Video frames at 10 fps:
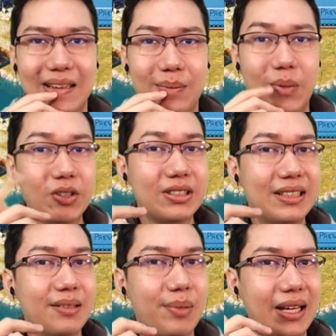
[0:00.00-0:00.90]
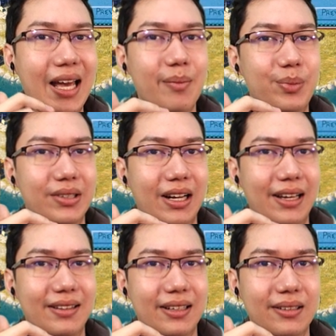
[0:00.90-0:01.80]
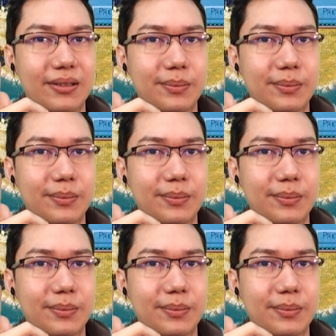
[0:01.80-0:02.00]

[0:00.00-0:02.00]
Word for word: Most didn't play Emperor, I think.